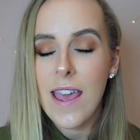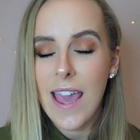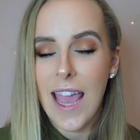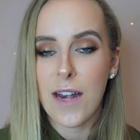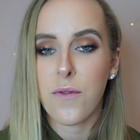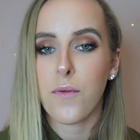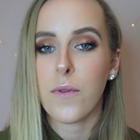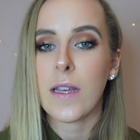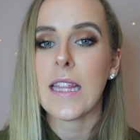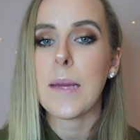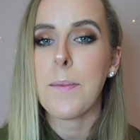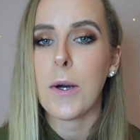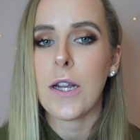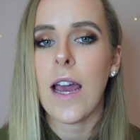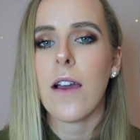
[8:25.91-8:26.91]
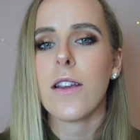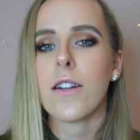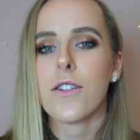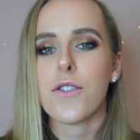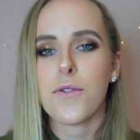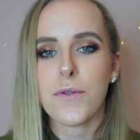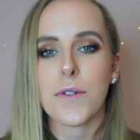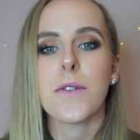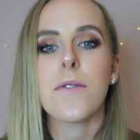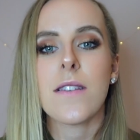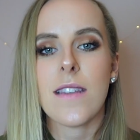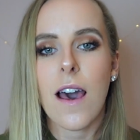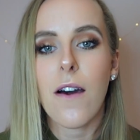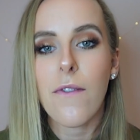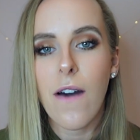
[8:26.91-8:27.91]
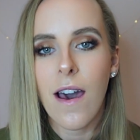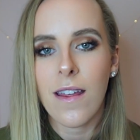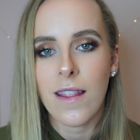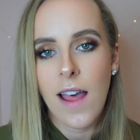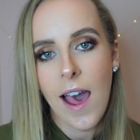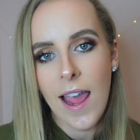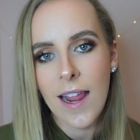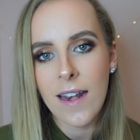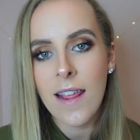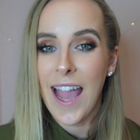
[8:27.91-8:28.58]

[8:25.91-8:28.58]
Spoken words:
and really put out your true self online,